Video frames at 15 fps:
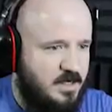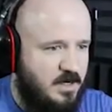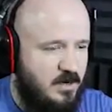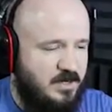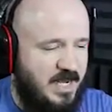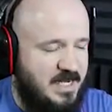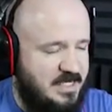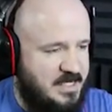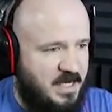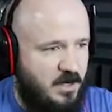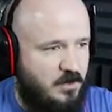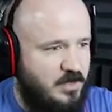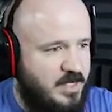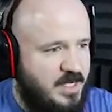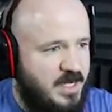Okay,
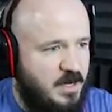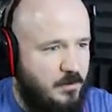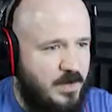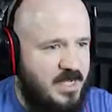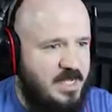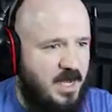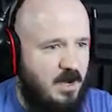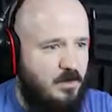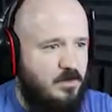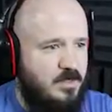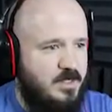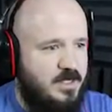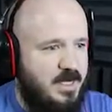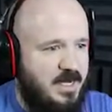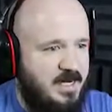so here we go.
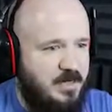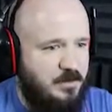I